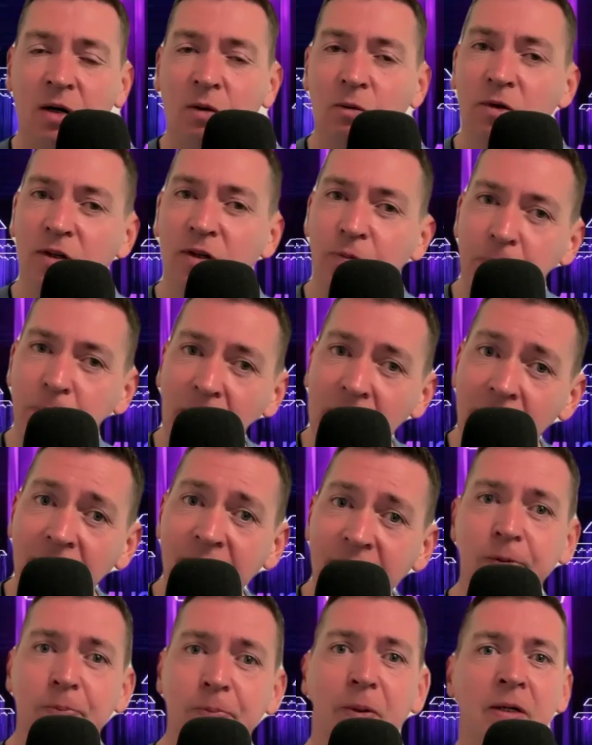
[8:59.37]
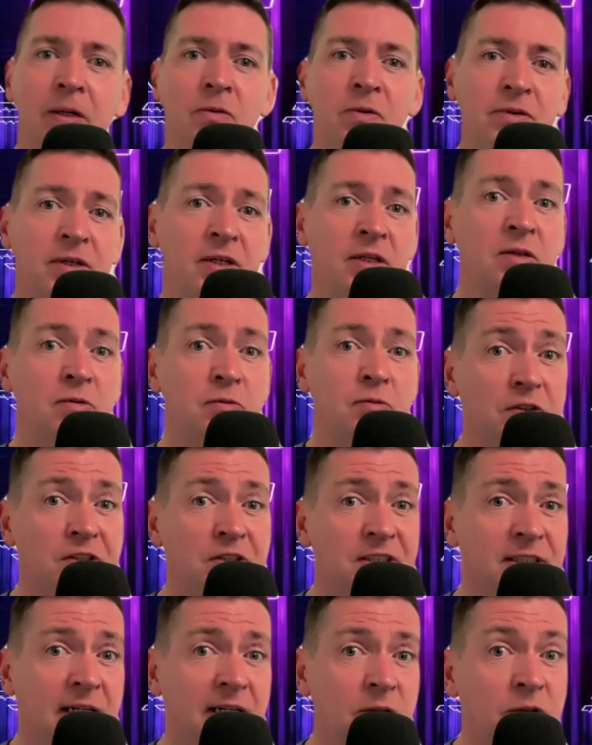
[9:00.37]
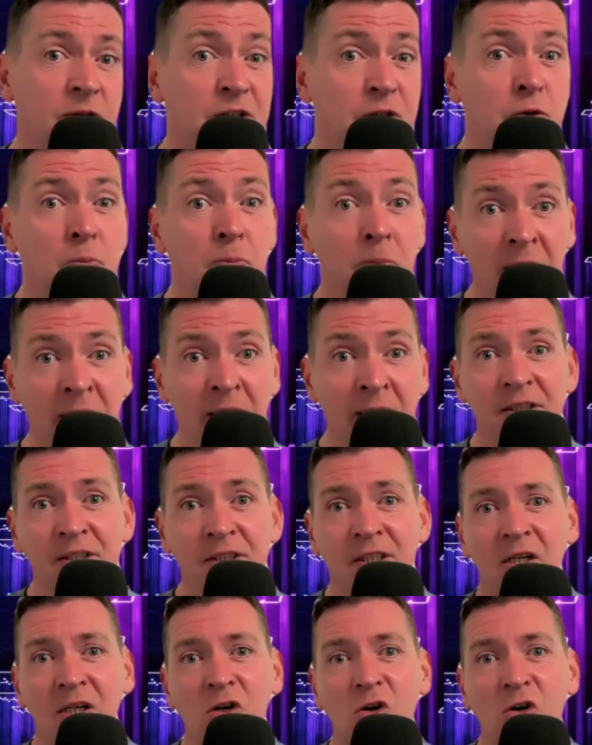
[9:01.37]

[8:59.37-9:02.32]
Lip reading: will have passed by within the first 10 or so minutes